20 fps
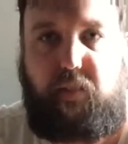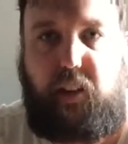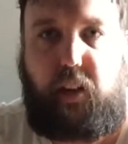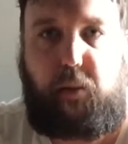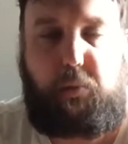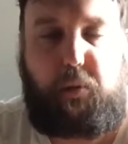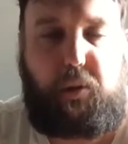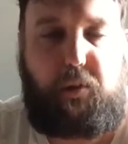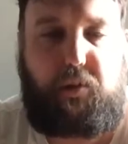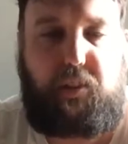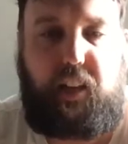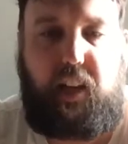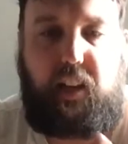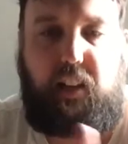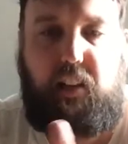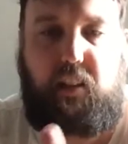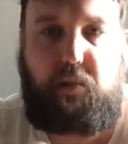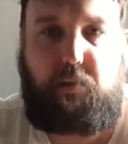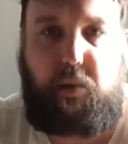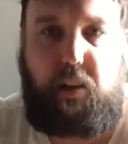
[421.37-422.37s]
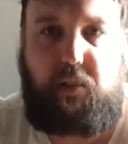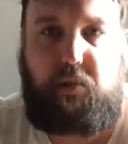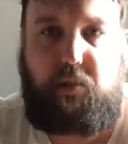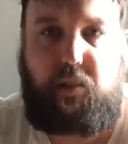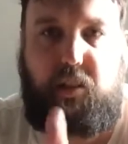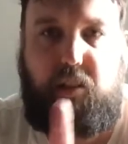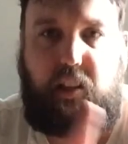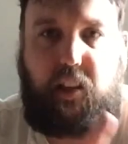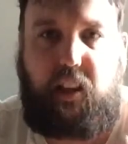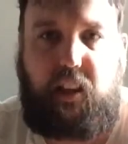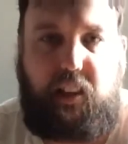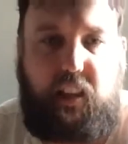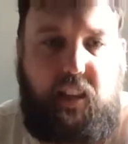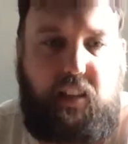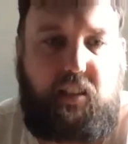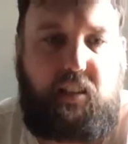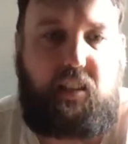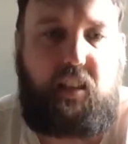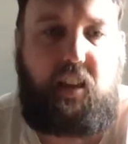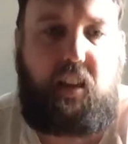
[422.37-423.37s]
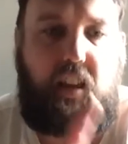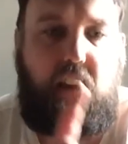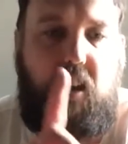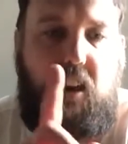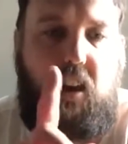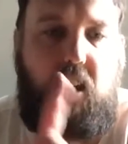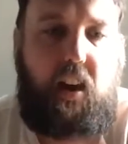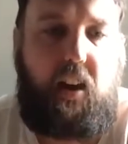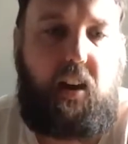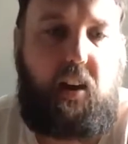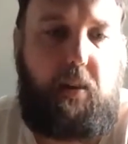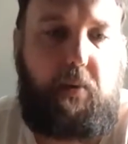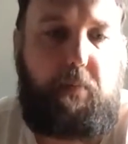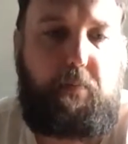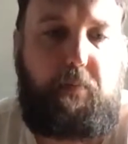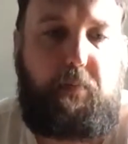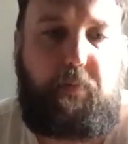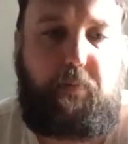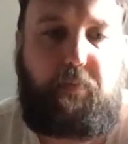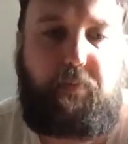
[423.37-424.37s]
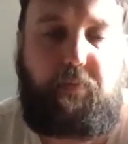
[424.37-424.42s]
available on sale as well, just like this. That's